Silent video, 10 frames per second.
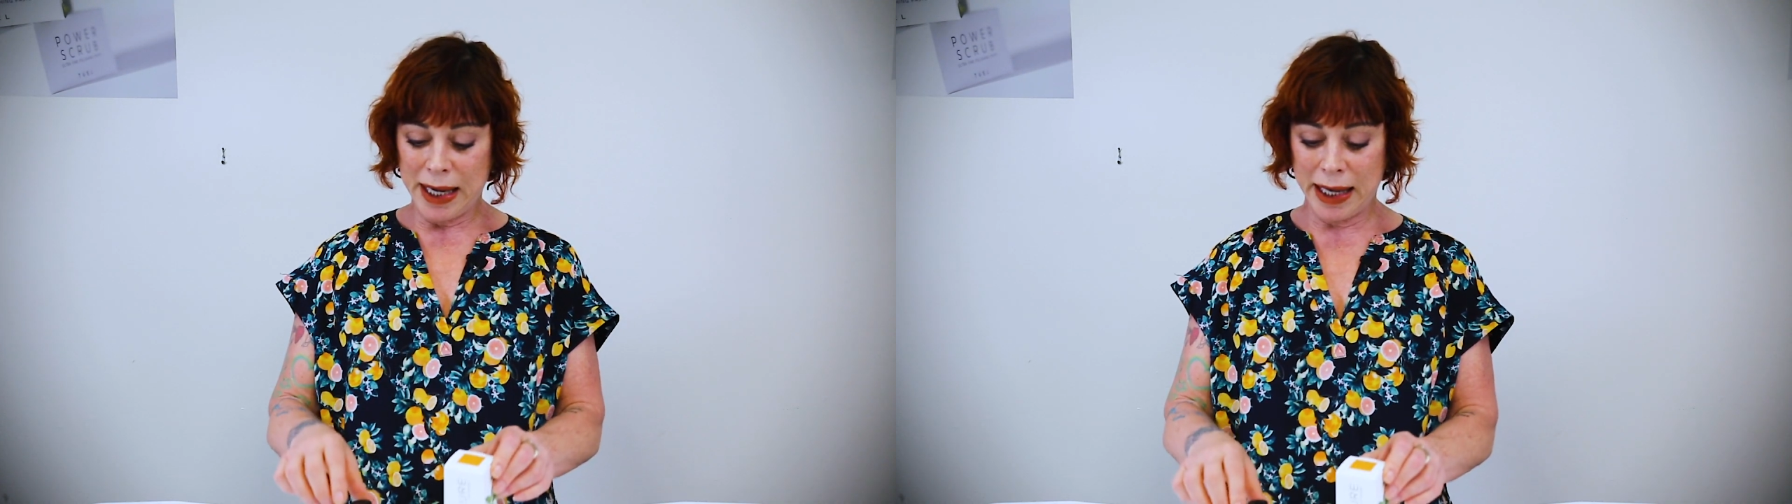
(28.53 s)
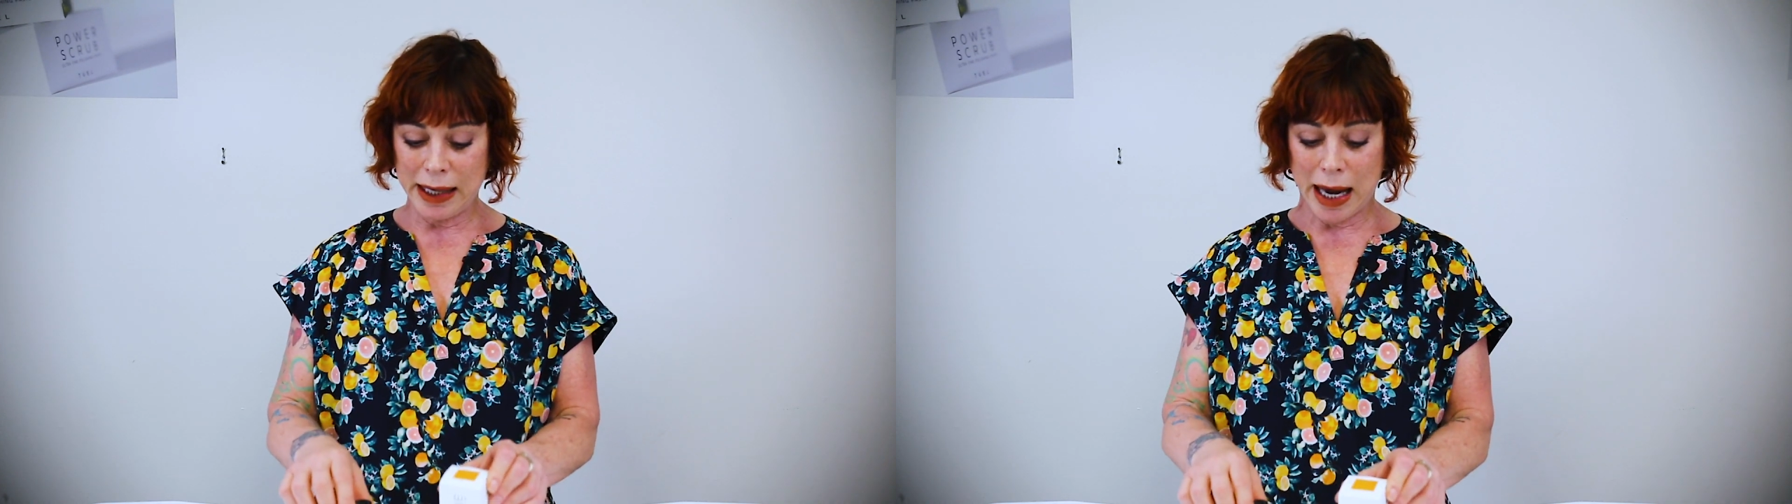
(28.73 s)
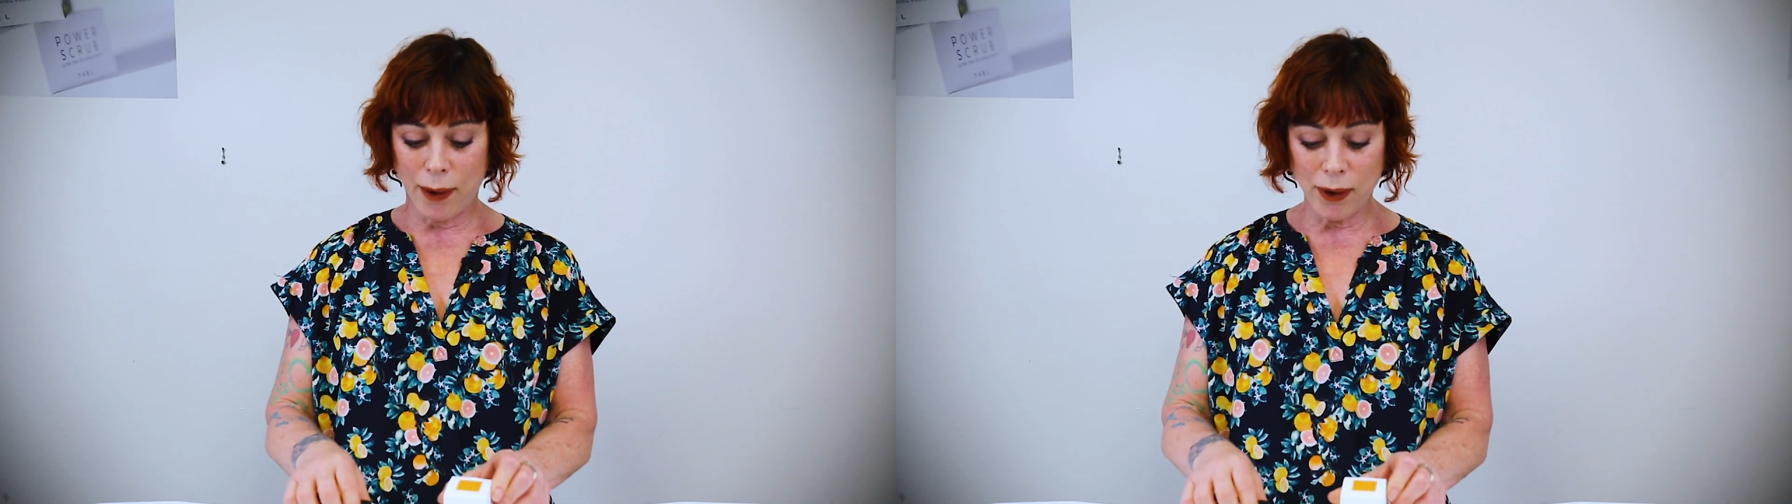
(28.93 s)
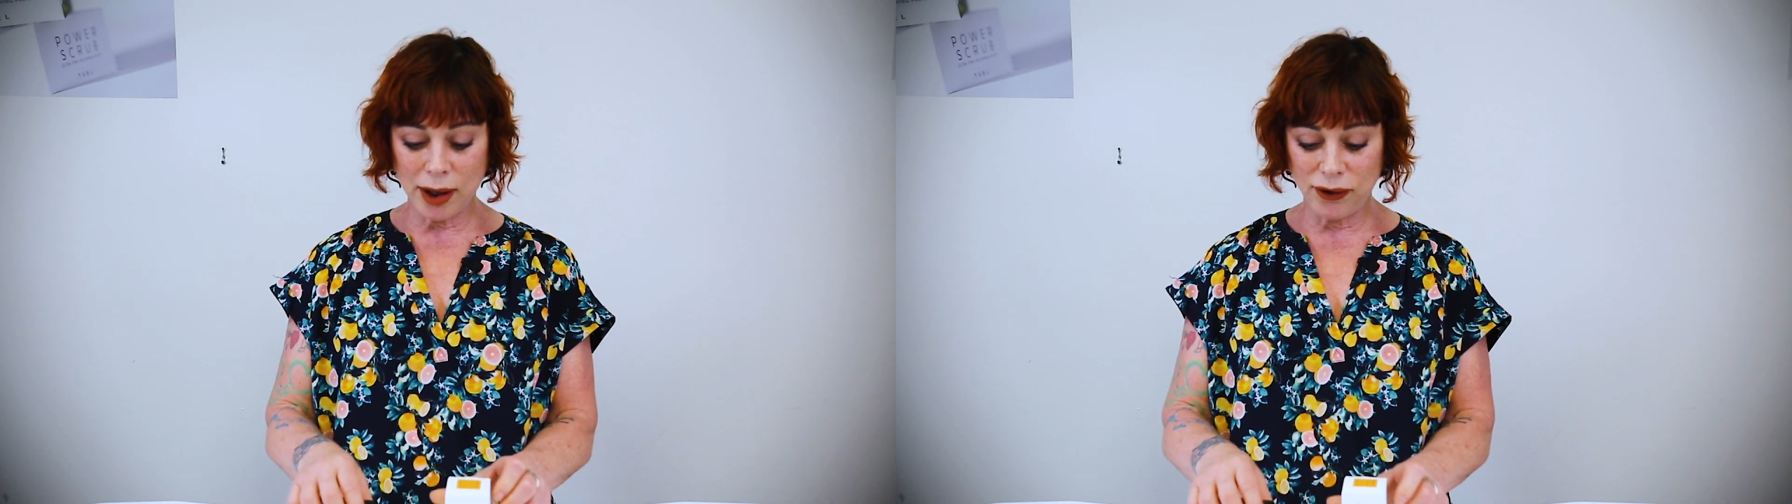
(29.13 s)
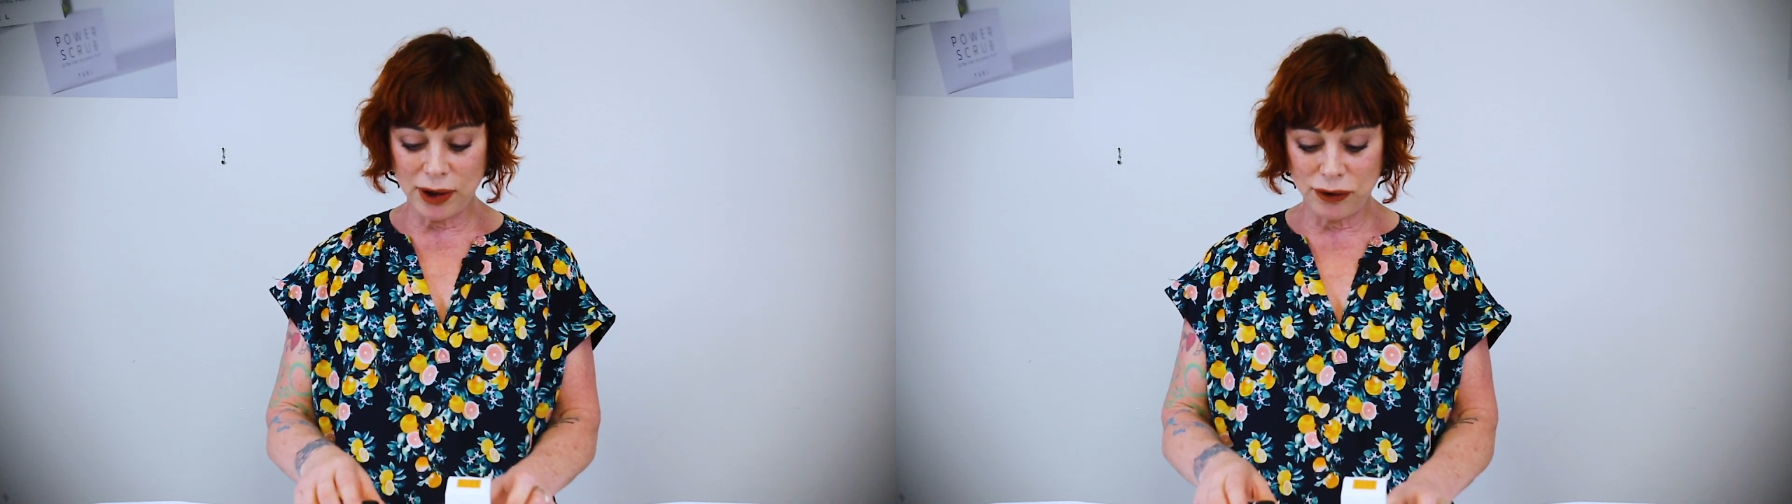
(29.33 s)
And our
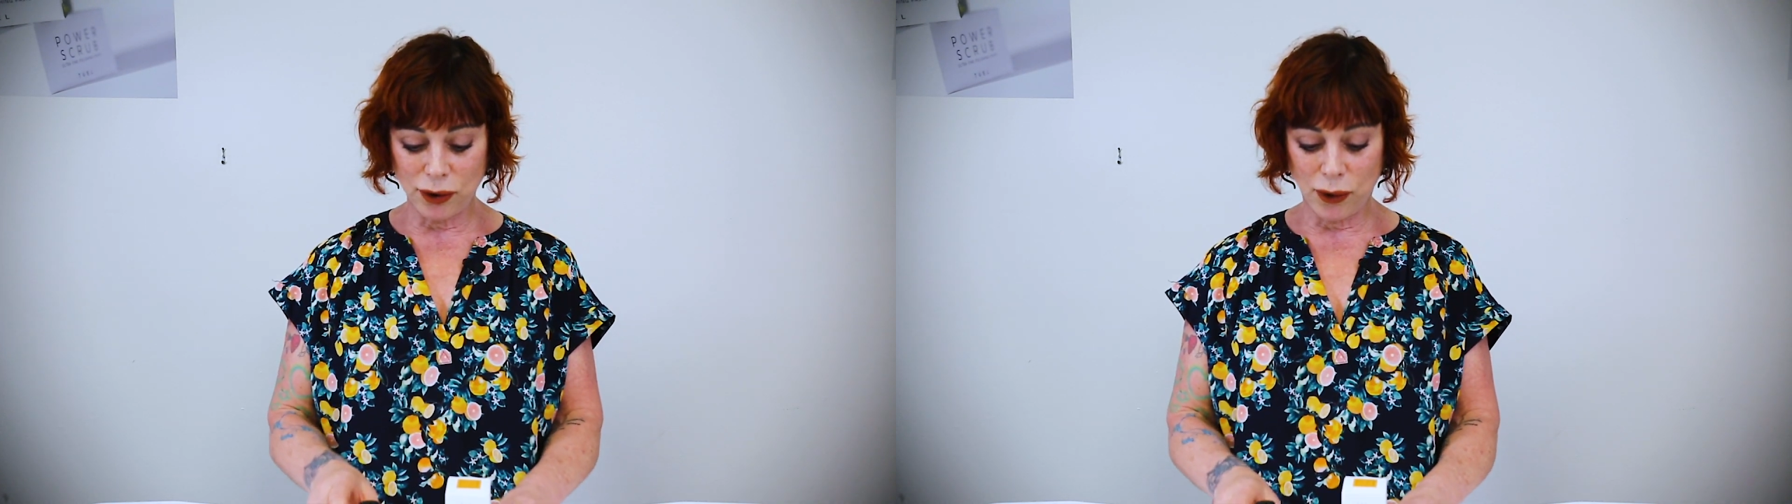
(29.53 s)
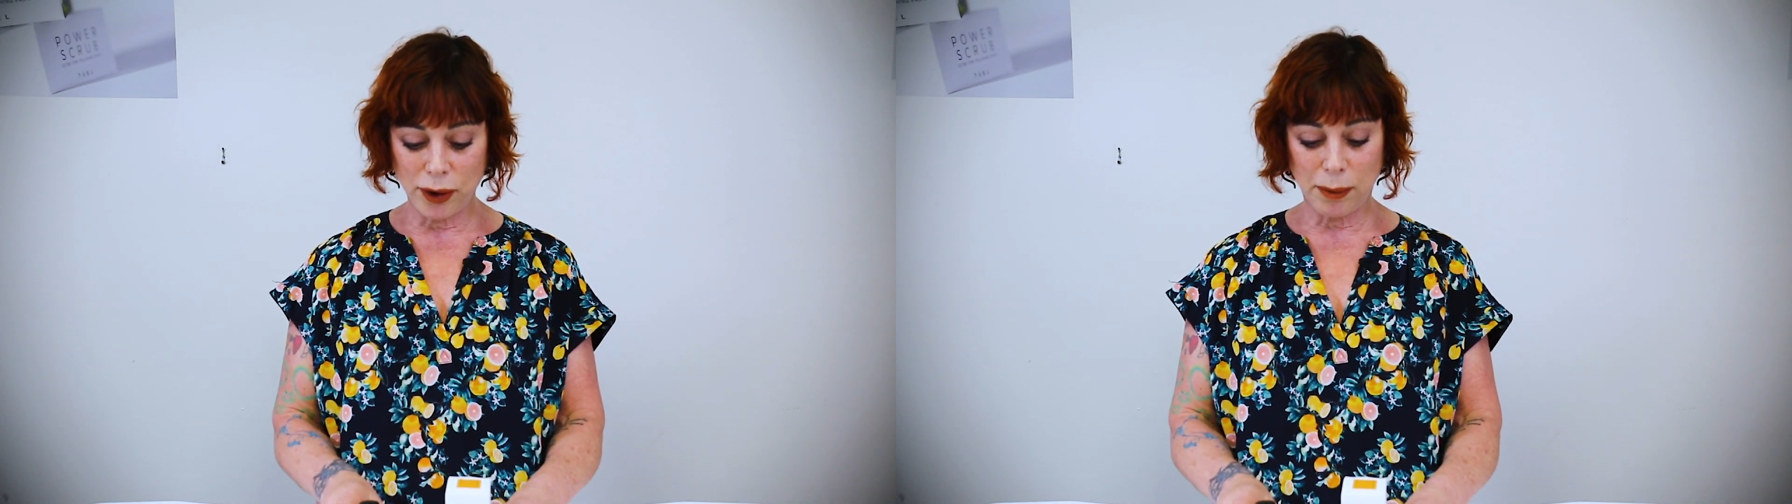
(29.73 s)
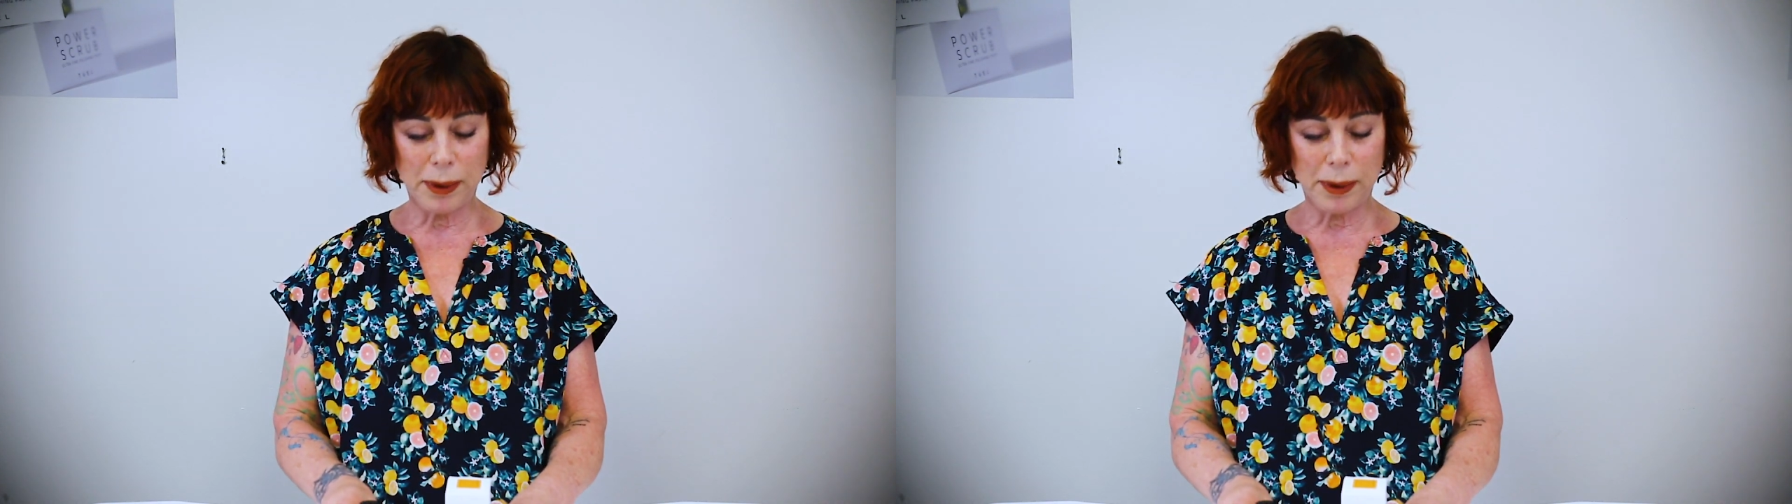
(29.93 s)
essential oil